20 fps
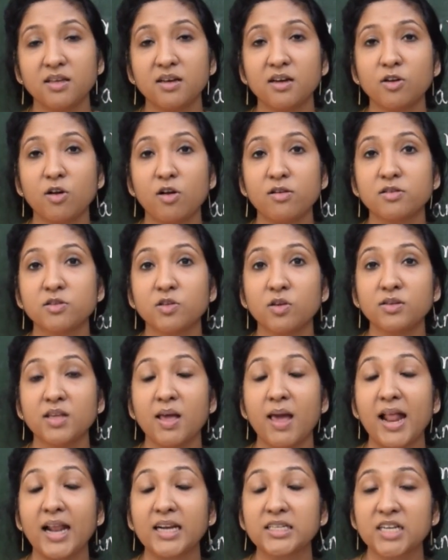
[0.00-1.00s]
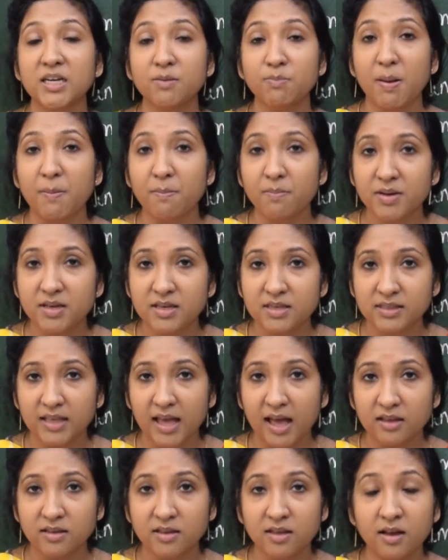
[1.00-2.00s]
There also some elected members
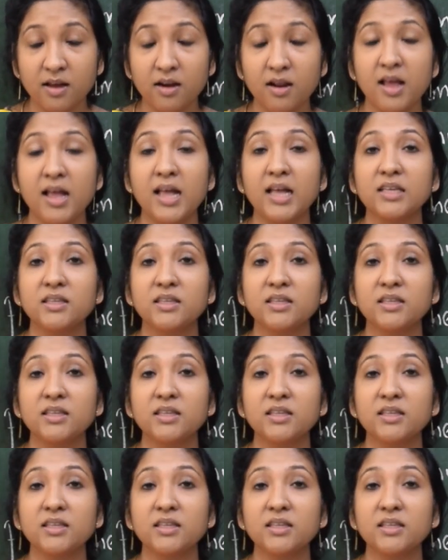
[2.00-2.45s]
are there.